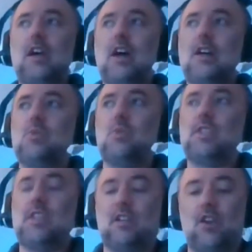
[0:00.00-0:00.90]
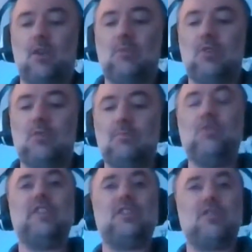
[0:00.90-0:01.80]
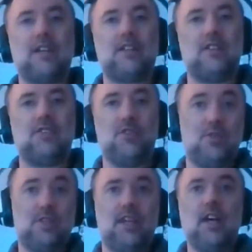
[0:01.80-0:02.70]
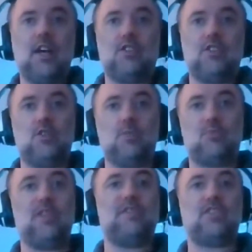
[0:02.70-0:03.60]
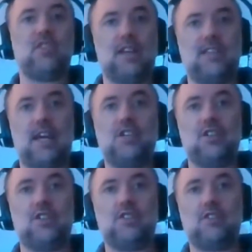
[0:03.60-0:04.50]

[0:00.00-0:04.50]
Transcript: and we're seeing a lot more movie directors use it to do pre-visualization.